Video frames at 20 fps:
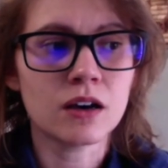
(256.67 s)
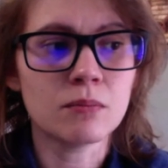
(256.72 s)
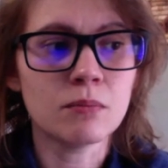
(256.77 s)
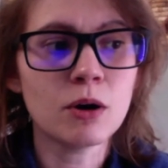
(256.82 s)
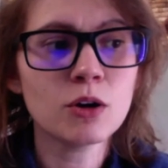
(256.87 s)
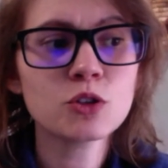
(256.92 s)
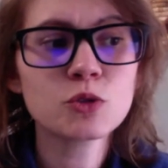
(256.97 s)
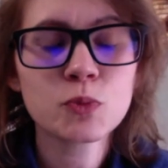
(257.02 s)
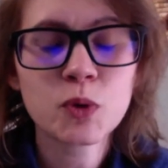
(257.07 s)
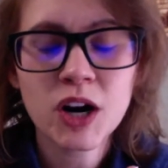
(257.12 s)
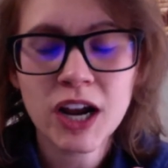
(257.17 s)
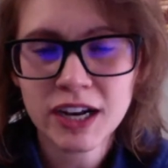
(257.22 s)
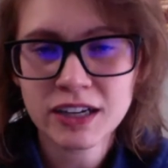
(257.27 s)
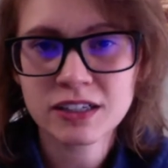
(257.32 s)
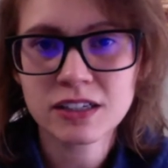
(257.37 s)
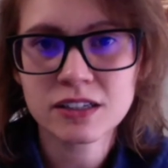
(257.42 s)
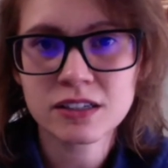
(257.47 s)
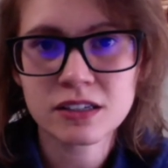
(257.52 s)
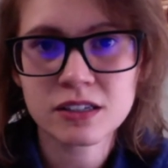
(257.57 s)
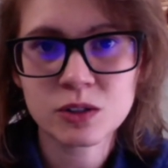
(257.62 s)
Most
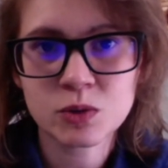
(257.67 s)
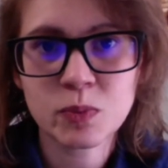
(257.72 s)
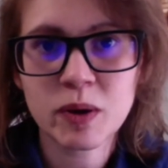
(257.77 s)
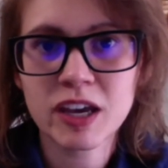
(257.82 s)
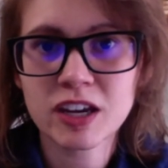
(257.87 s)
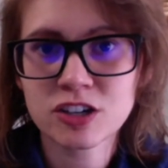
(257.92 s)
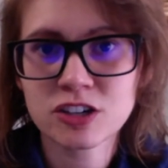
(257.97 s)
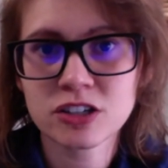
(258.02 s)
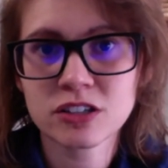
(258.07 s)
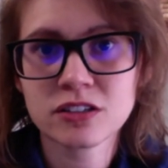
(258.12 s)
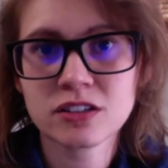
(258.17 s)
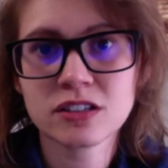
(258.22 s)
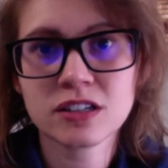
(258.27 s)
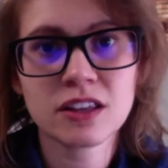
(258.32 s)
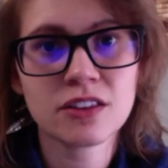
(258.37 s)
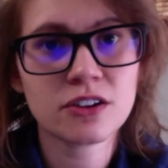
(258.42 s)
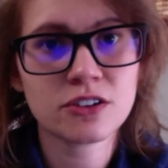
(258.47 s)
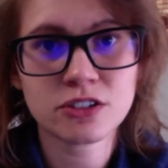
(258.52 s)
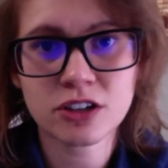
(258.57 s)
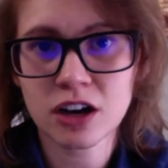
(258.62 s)
practices, patients see
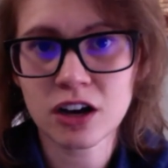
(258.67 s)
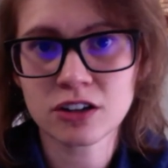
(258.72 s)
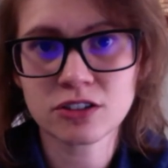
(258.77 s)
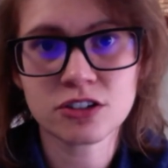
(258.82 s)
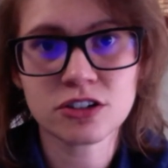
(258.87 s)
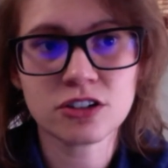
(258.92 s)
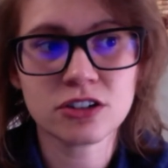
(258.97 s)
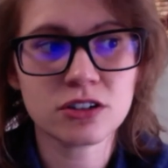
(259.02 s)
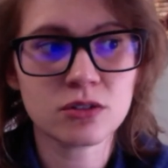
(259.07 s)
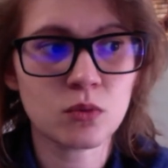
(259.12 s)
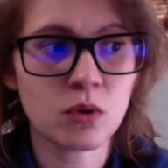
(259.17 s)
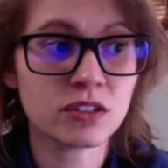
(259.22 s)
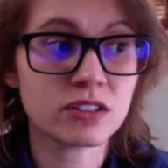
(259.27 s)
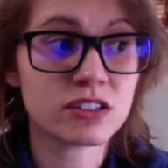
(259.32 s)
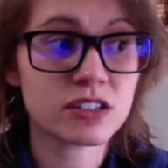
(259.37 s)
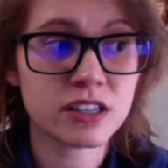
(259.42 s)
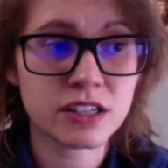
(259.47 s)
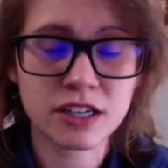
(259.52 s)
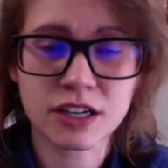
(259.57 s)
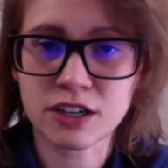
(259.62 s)
their doctor
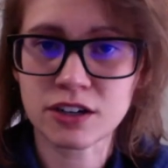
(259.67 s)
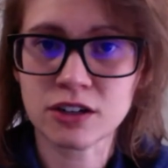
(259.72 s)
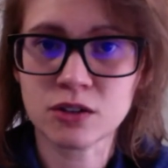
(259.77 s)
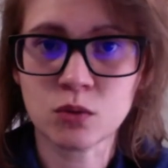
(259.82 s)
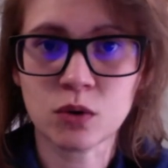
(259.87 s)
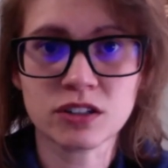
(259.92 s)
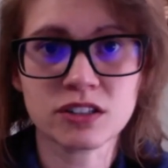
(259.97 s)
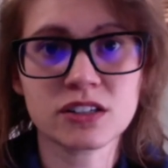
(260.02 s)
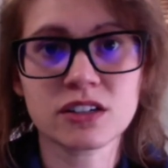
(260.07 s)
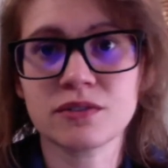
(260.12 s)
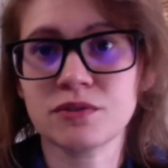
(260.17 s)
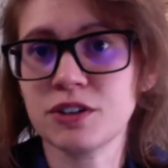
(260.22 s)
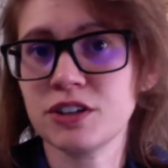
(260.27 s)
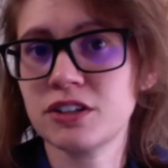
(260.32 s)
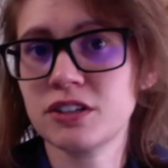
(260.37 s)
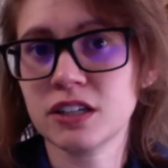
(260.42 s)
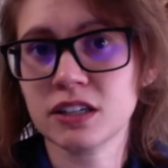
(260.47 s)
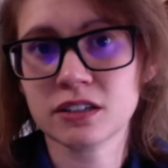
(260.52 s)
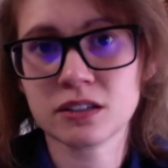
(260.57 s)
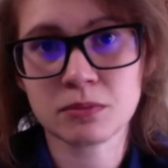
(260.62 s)
once a year, once every
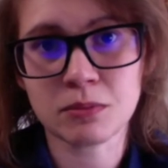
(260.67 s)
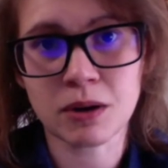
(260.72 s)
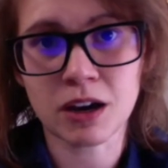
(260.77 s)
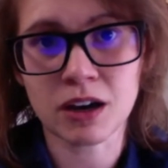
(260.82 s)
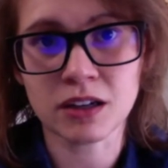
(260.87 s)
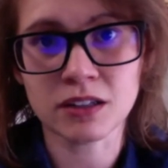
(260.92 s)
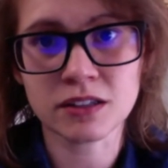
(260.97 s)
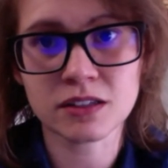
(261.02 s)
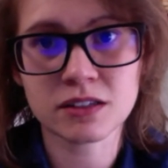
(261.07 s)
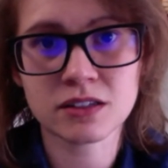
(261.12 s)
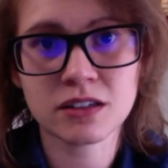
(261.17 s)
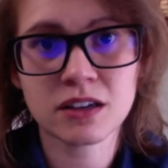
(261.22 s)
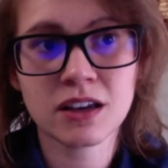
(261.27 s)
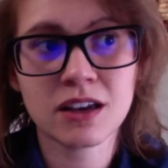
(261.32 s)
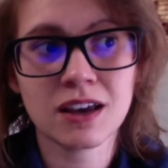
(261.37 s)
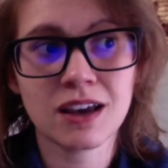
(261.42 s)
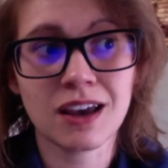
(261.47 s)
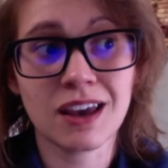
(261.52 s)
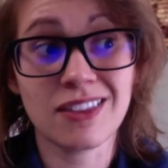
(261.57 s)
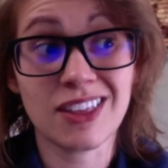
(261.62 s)
6 months,
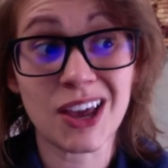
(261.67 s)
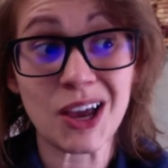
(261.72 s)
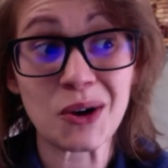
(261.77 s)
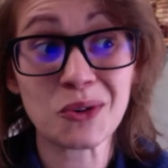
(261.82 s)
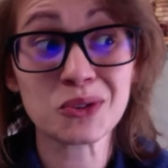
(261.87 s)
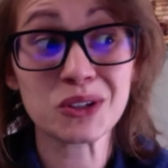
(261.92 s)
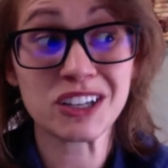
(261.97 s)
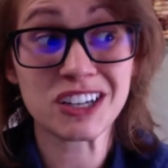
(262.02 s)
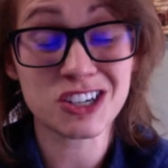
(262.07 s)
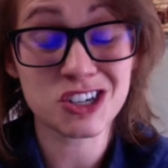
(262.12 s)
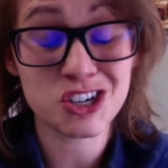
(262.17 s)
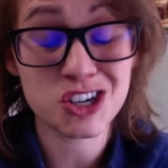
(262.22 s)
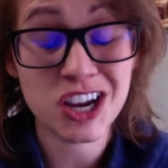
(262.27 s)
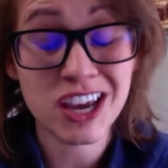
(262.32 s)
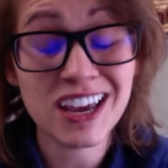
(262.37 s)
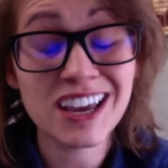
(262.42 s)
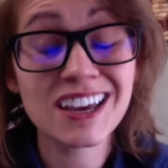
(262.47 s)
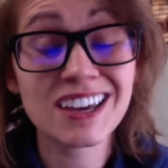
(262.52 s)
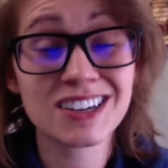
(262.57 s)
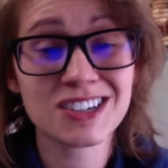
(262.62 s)
and they only
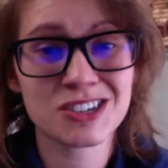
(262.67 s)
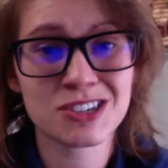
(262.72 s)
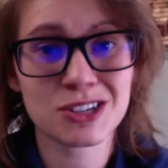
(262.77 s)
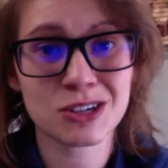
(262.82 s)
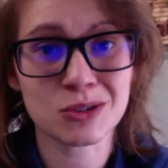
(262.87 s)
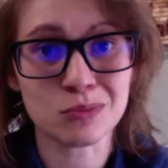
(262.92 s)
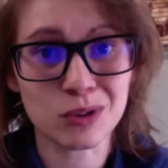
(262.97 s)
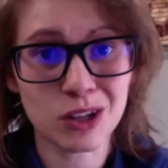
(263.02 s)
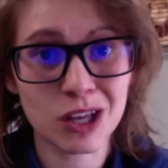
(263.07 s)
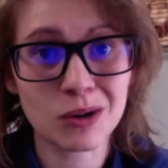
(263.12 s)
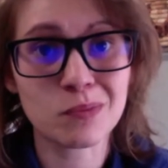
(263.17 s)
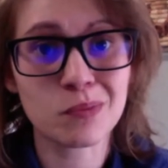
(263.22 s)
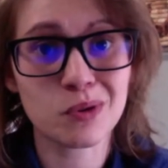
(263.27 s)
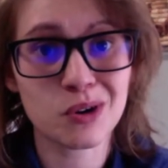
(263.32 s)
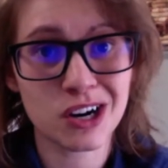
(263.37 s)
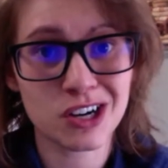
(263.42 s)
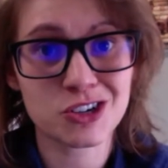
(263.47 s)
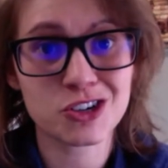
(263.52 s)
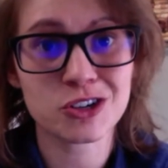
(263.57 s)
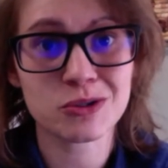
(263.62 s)
change their blood
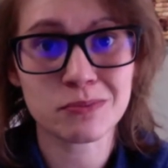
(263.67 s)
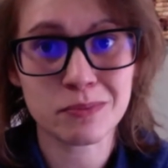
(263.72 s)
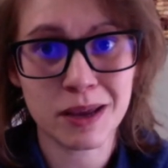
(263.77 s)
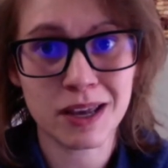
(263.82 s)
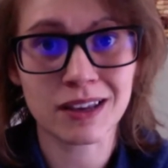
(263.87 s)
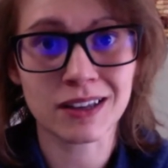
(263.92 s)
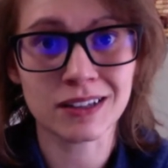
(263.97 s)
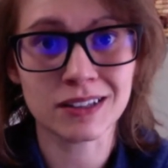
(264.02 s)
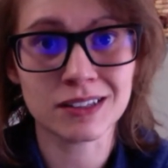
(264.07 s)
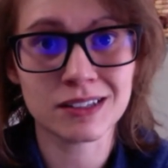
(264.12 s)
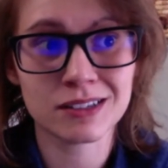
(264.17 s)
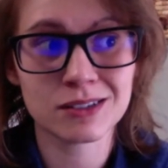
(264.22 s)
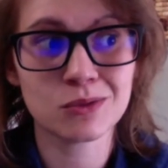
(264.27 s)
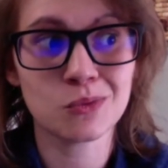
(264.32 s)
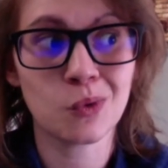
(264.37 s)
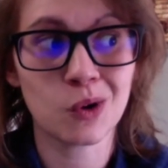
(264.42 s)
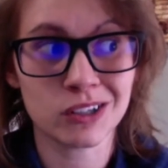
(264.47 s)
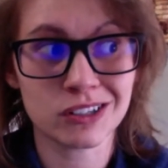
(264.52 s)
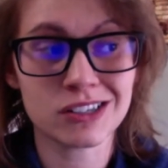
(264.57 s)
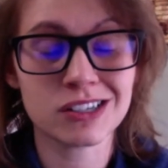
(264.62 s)
pressure meds
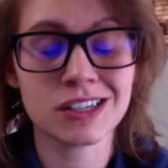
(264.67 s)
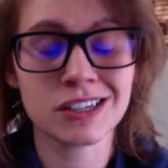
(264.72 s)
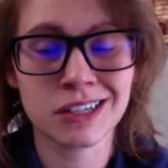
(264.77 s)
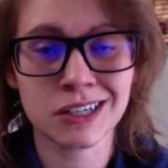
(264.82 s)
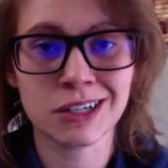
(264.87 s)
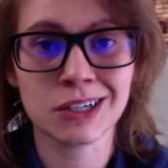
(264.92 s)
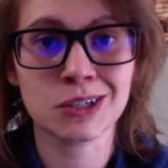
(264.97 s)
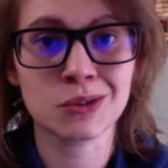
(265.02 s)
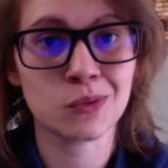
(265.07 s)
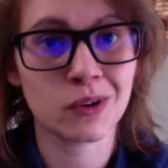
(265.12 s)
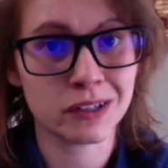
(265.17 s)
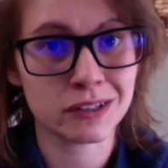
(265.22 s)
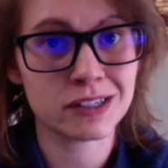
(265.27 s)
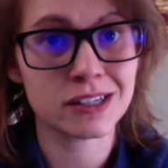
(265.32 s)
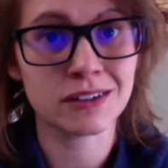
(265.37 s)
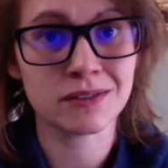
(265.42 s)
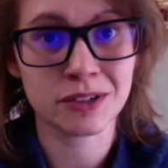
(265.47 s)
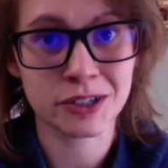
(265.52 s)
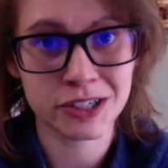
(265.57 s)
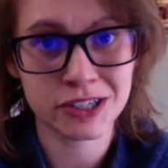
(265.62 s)
once a year,
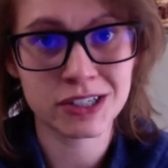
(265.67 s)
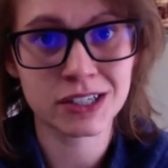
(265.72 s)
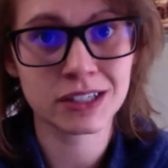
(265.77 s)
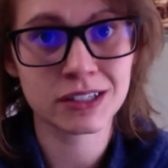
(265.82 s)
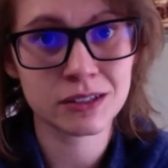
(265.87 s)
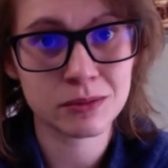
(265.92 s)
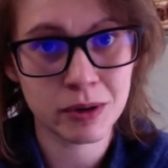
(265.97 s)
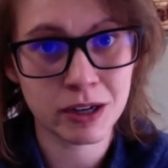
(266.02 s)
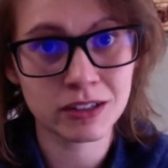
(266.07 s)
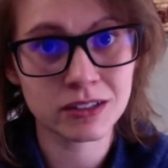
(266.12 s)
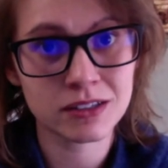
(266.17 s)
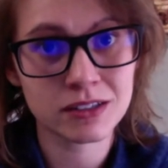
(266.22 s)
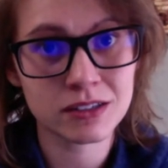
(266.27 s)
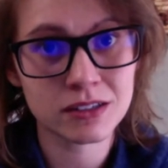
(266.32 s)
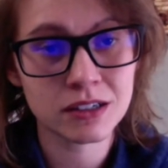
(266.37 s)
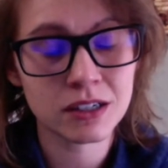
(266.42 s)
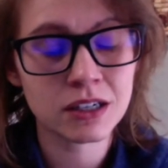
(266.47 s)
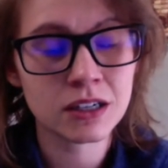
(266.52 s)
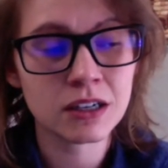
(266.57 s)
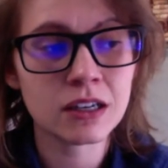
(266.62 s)
once every 6
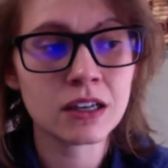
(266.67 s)
months.